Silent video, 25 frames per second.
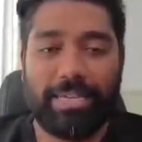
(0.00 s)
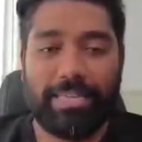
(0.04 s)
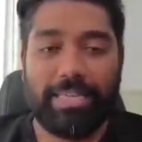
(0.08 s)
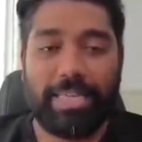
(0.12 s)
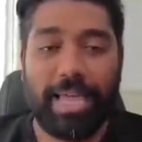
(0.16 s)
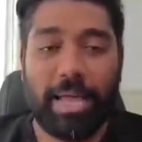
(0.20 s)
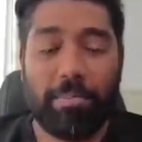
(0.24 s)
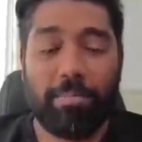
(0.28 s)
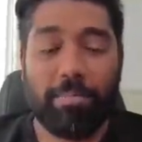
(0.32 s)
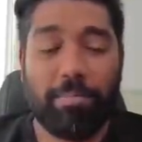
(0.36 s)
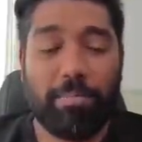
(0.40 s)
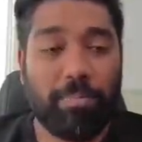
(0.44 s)

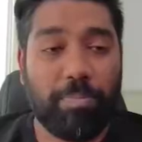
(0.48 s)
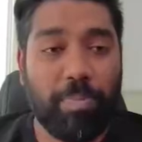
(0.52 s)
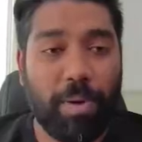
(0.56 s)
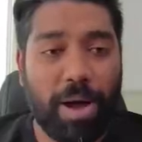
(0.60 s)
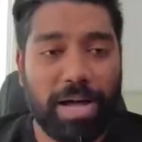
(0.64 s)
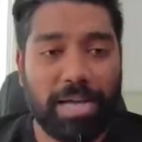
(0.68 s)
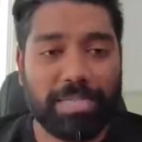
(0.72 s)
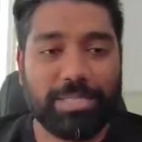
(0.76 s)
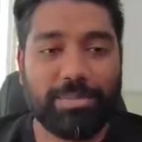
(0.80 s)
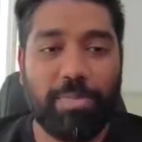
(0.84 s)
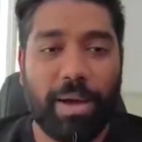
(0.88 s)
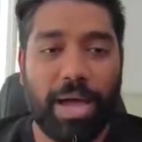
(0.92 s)
That
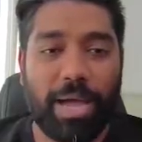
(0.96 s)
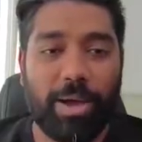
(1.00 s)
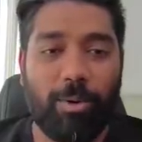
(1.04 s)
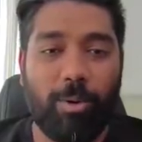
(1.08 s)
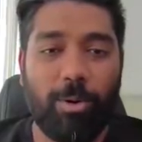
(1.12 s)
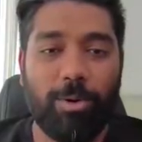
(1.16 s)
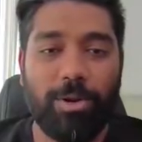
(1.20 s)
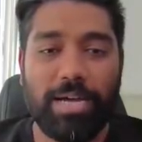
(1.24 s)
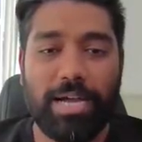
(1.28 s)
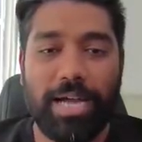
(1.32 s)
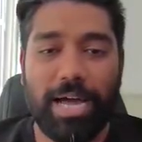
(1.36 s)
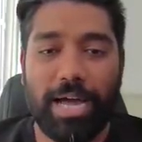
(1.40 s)
pass by
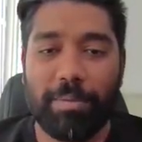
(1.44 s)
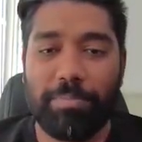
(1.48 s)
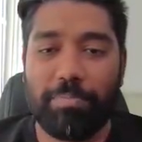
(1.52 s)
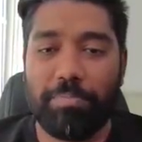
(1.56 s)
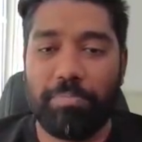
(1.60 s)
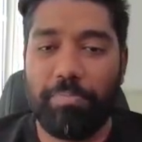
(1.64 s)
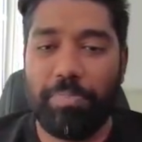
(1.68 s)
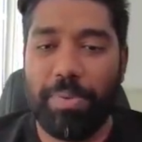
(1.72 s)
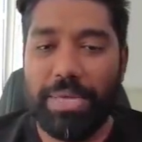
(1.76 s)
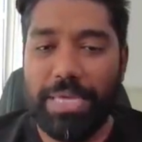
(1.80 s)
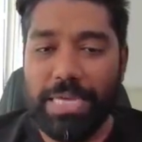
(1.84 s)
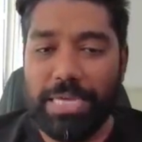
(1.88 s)
Odegaard
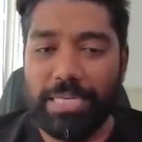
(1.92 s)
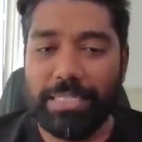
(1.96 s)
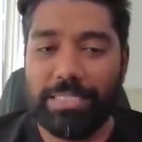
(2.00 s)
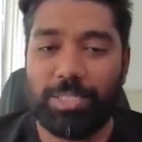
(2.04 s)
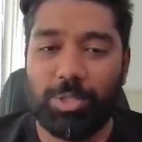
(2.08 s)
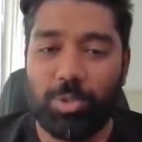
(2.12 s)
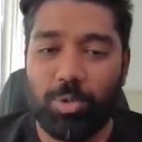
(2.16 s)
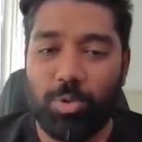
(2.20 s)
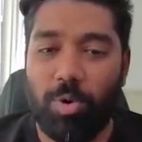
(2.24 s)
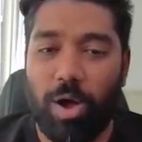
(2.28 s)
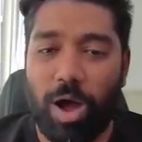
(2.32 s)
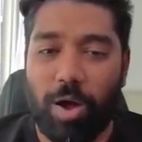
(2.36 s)

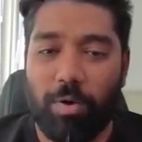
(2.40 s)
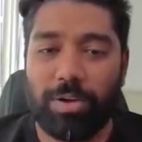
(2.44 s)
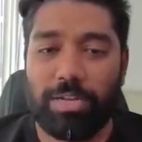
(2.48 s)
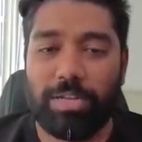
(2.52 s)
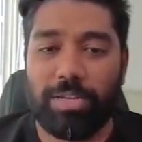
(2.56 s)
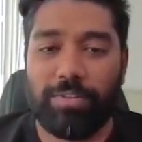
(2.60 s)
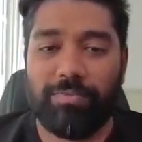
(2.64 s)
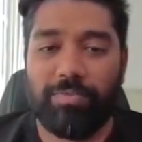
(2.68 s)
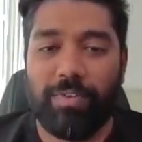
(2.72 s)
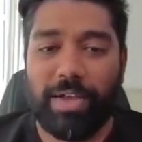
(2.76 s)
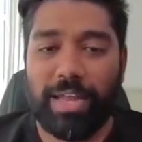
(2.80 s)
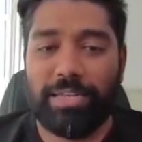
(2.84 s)
pierced through our
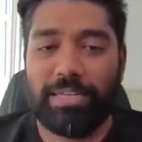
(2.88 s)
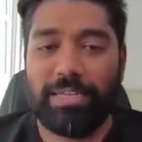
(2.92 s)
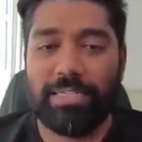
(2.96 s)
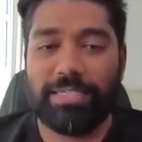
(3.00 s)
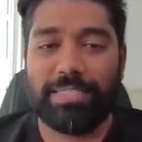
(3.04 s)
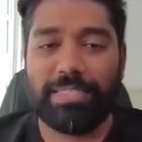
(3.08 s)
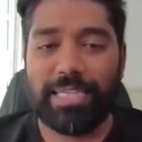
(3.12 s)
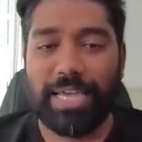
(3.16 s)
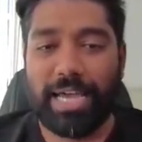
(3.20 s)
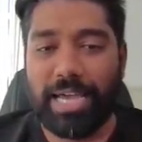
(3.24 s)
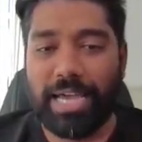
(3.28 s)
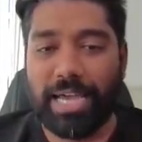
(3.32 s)

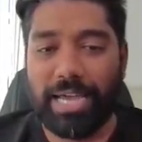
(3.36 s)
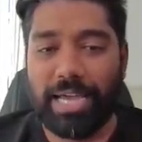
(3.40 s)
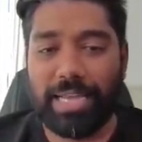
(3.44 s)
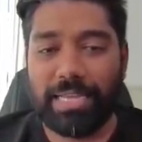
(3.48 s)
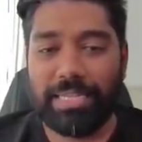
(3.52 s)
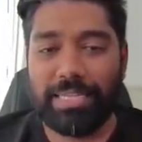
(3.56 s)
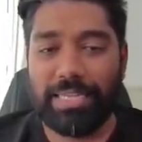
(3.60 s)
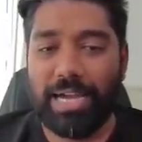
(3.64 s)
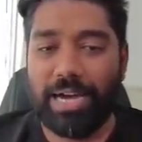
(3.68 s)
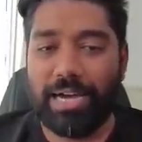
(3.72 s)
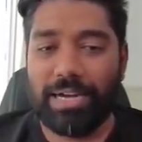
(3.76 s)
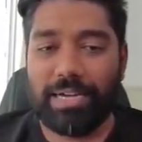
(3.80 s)
defenders,
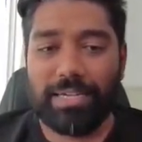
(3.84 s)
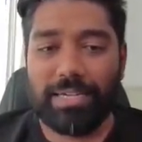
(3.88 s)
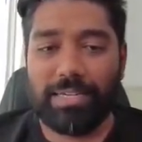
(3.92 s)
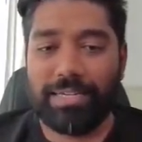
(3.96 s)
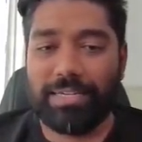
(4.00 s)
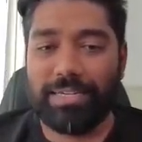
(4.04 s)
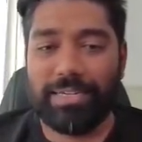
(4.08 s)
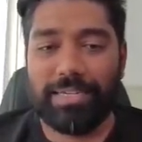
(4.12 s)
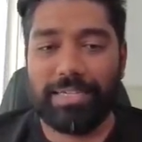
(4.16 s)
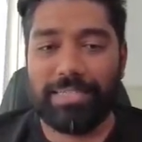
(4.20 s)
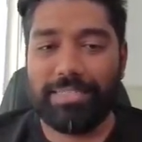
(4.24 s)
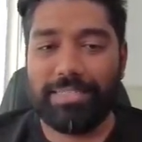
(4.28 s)
and yeah,
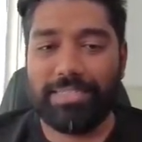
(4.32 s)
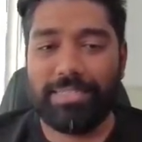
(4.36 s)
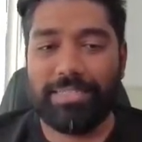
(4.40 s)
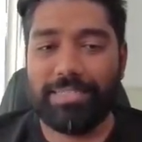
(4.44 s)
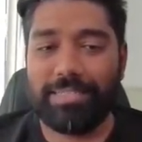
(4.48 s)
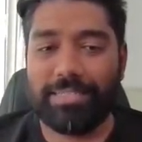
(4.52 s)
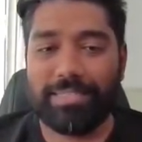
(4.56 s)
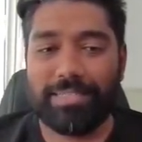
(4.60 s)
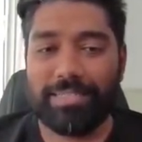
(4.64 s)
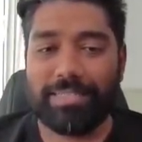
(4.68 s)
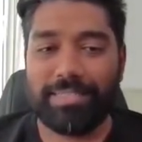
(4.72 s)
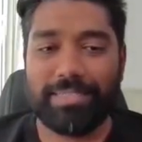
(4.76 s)
it
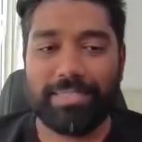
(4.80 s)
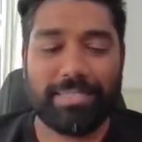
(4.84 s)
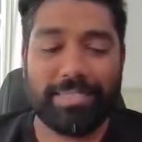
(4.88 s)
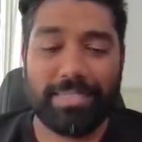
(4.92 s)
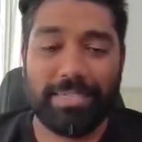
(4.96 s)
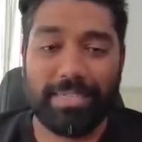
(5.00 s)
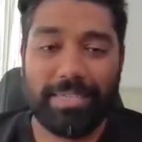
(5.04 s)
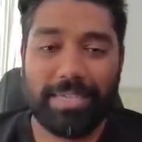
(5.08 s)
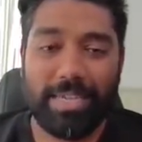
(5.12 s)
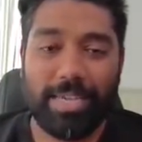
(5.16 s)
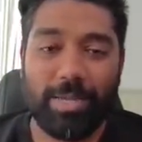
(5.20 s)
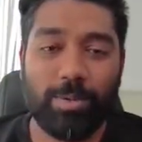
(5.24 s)
just
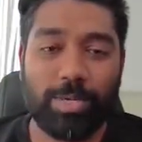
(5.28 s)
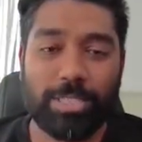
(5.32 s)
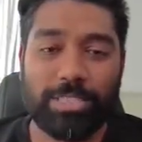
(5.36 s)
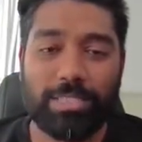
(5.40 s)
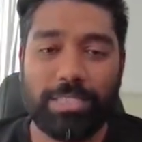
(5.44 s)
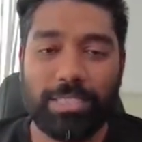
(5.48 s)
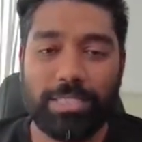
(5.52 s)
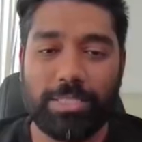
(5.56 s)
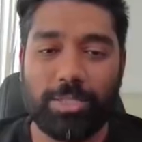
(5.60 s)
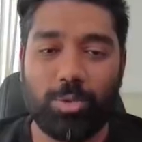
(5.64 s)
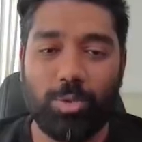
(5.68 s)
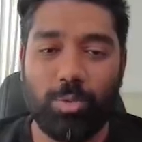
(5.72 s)
it was
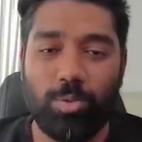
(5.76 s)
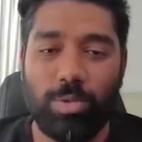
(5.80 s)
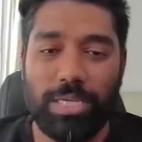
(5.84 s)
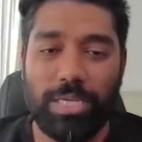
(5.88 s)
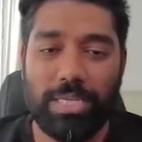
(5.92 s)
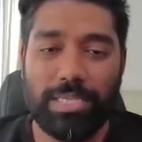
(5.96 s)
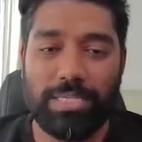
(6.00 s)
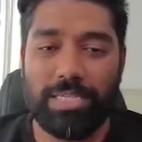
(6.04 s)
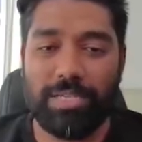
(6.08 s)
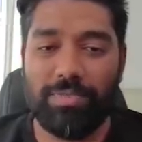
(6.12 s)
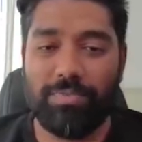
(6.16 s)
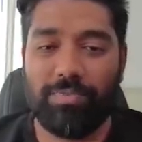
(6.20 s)
just too
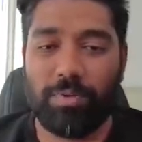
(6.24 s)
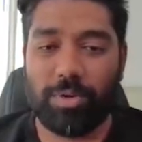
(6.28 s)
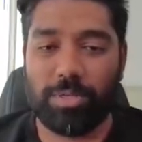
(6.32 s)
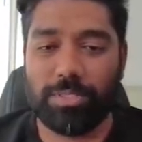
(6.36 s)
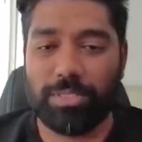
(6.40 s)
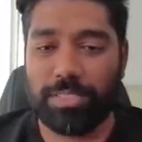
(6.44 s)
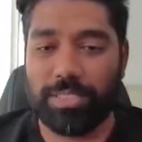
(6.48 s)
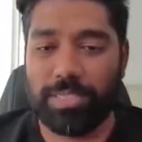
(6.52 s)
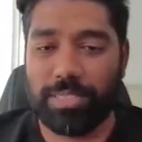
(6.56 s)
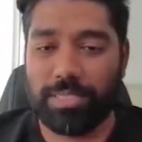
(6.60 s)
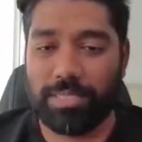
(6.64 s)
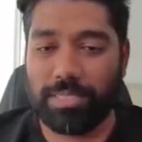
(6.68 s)
easy for
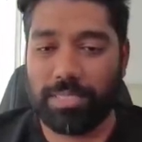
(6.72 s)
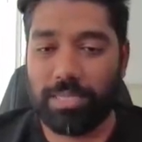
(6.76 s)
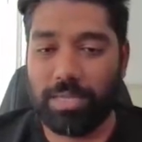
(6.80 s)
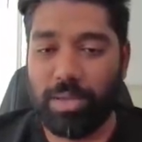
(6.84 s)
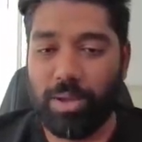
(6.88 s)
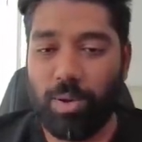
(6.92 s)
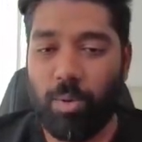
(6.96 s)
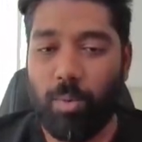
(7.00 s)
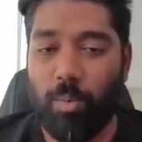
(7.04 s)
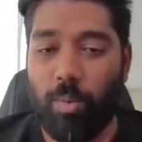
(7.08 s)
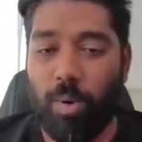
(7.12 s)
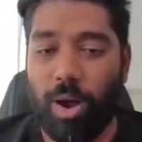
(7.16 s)
Jesus
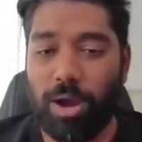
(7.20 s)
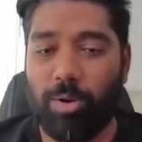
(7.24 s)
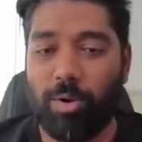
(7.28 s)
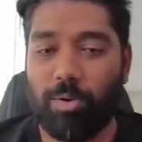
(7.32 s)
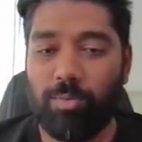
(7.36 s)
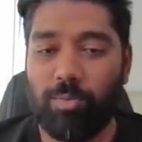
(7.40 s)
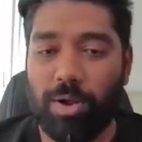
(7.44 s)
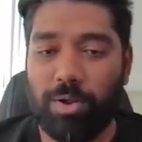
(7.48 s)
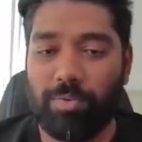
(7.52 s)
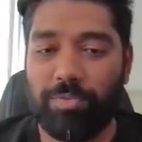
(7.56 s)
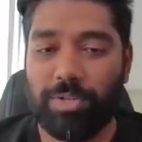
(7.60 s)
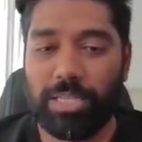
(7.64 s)
one
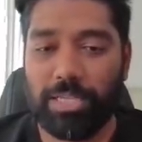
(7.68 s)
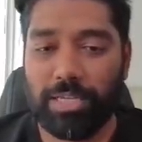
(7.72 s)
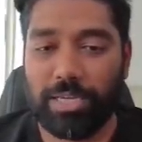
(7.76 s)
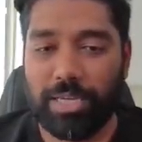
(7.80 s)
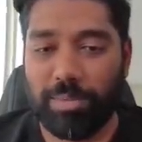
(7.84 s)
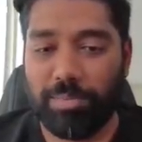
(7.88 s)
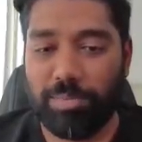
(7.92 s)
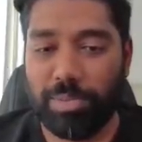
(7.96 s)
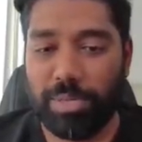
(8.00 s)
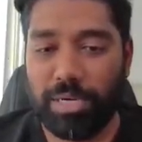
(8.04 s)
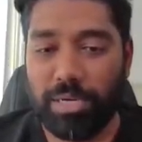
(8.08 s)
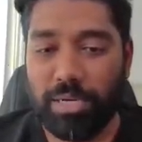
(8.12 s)
on one with the
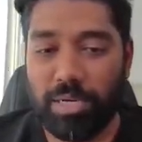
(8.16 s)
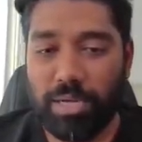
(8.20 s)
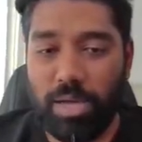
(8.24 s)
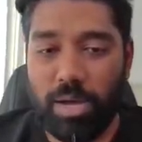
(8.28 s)
keeper.